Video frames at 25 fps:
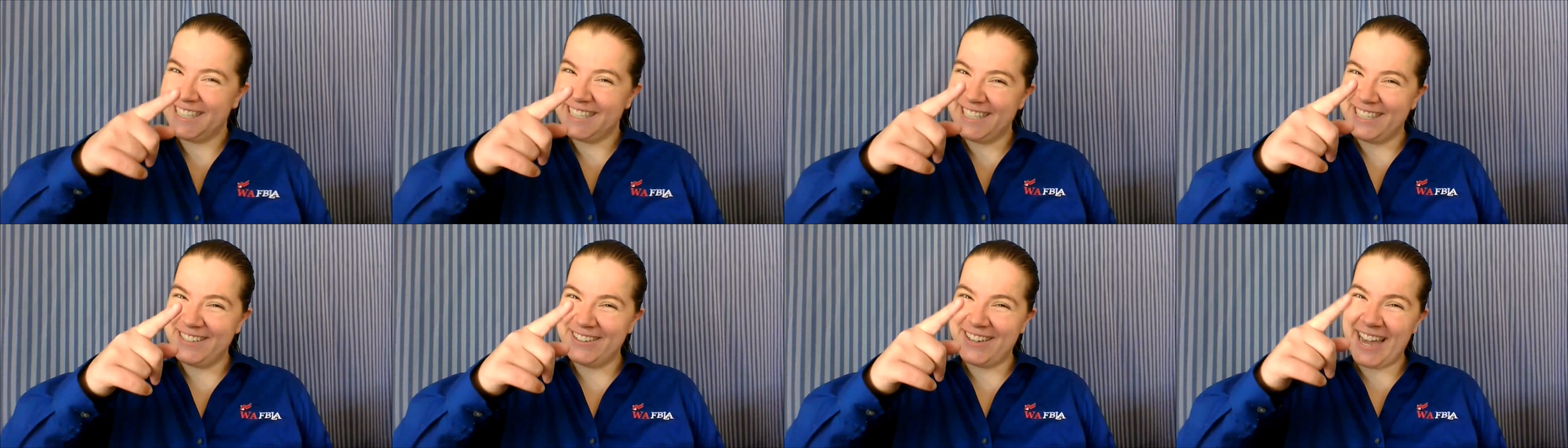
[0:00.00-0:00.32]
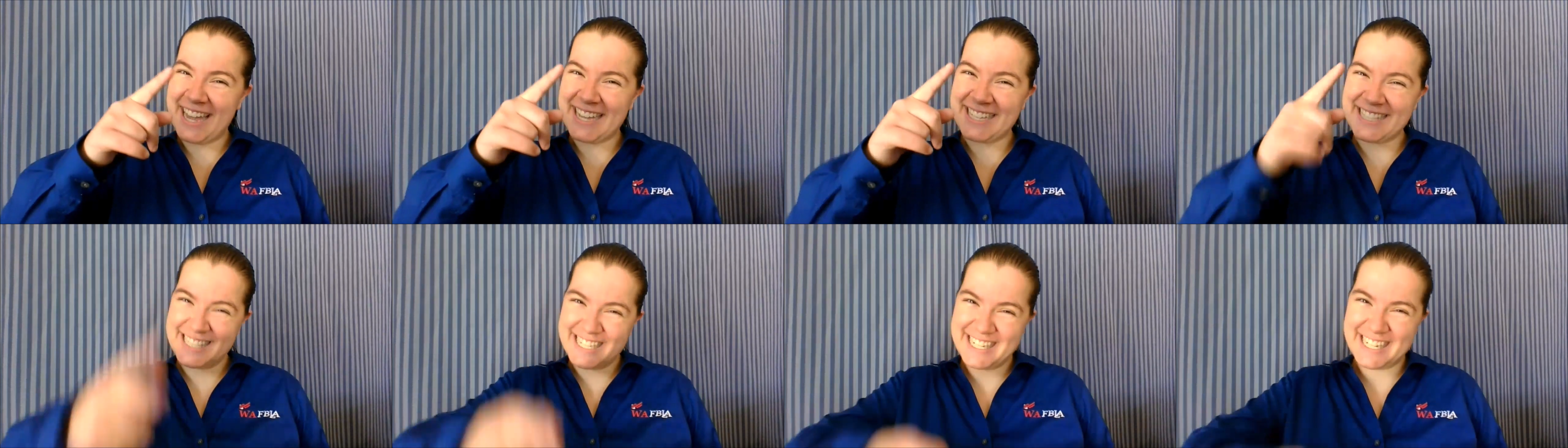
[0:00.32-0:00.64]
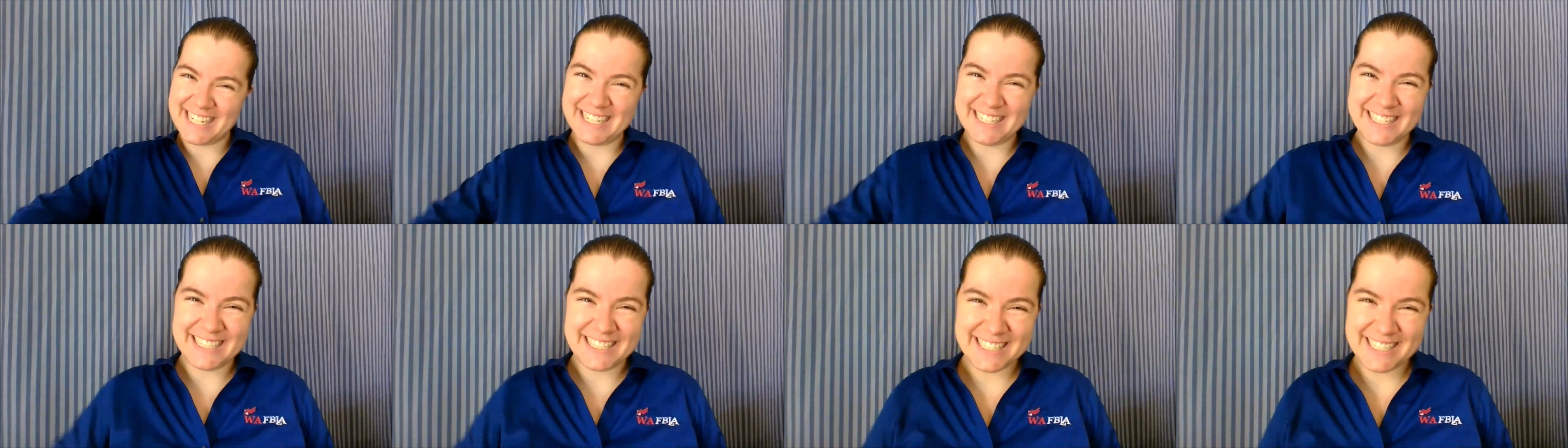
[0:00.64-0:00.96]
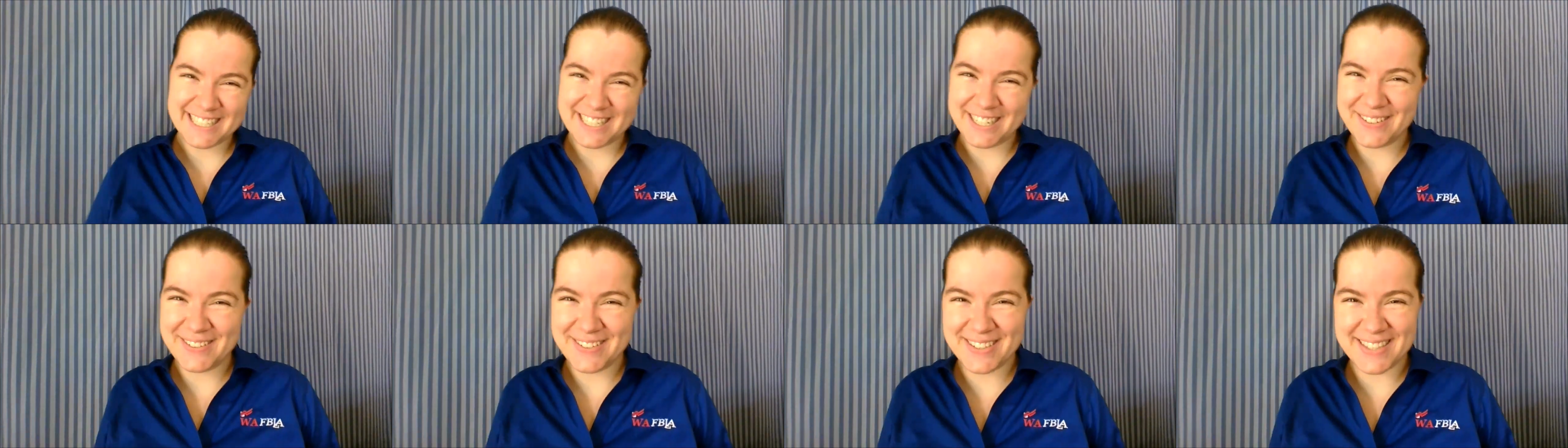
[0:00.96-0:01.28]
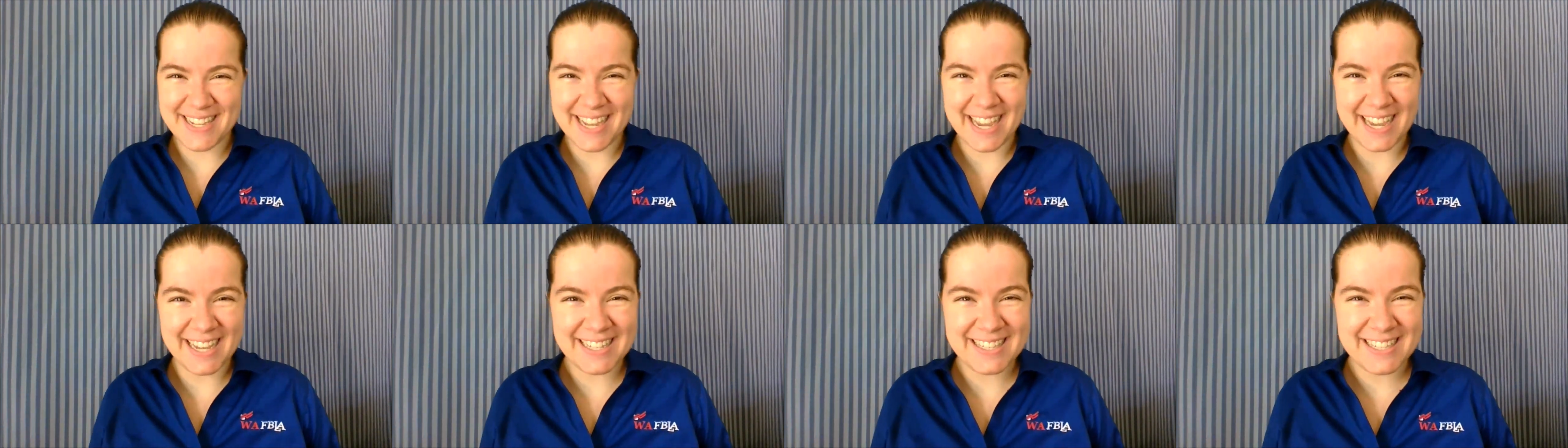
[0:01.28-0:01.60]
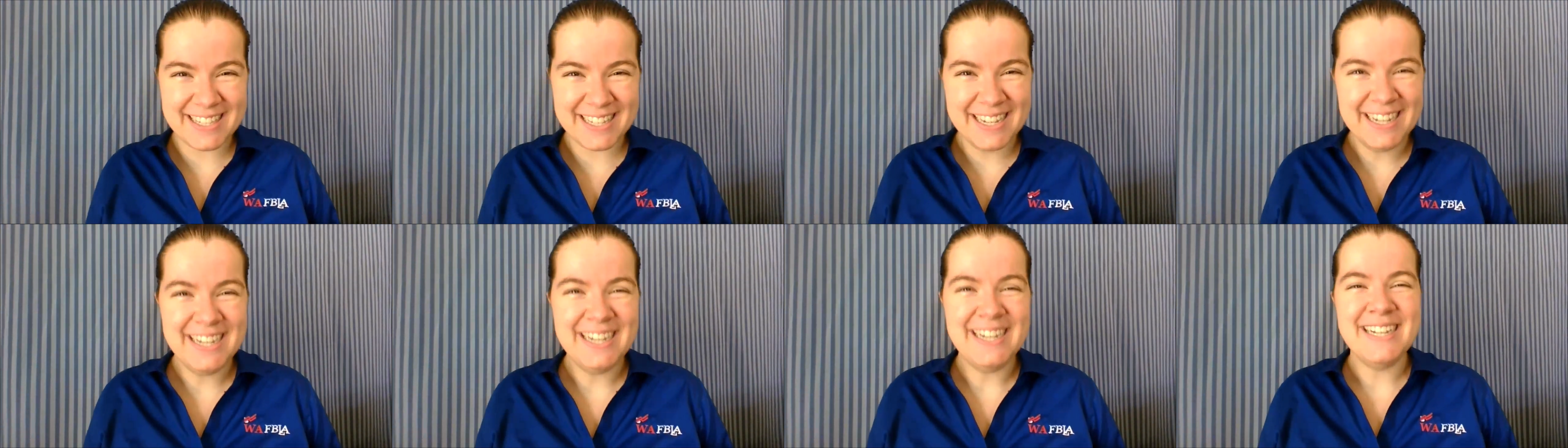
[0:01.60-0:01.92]
you guessed it,
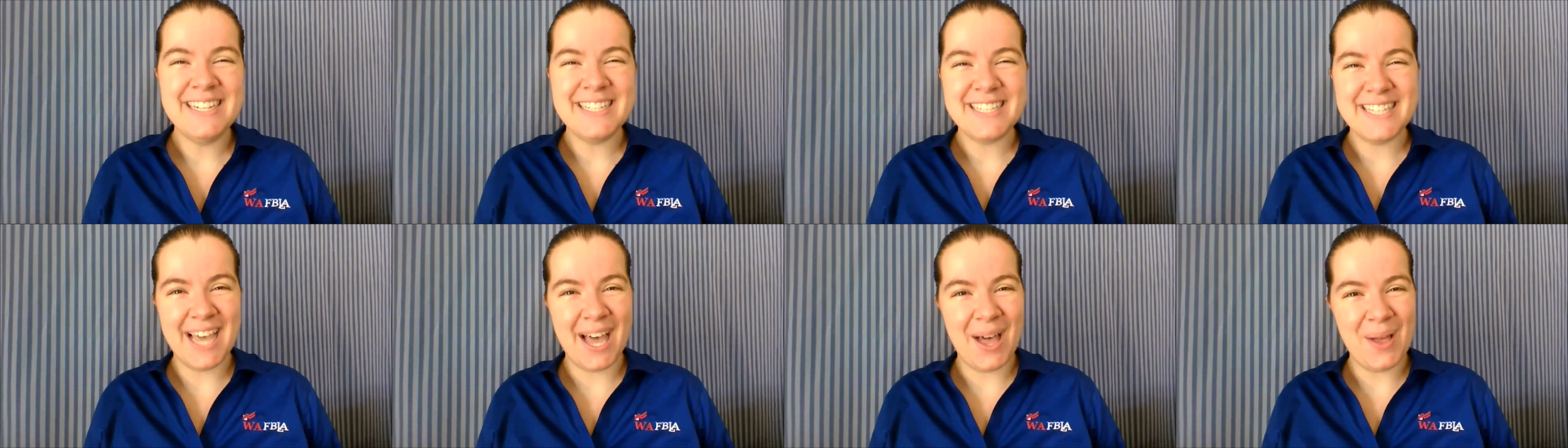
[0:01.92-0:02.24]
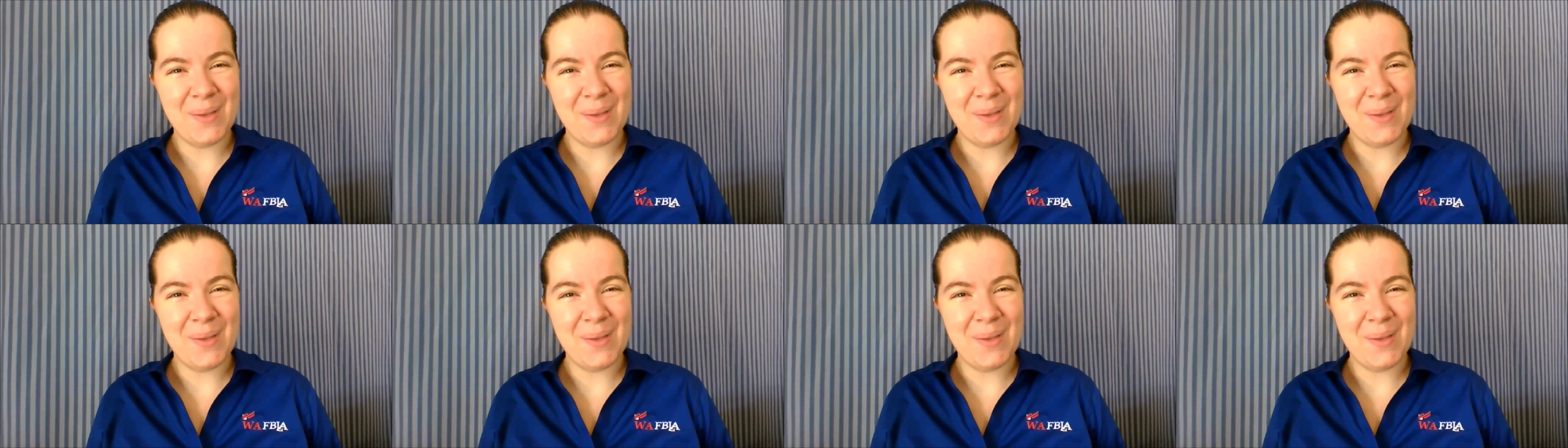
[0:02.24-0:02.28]
Tuesdays, to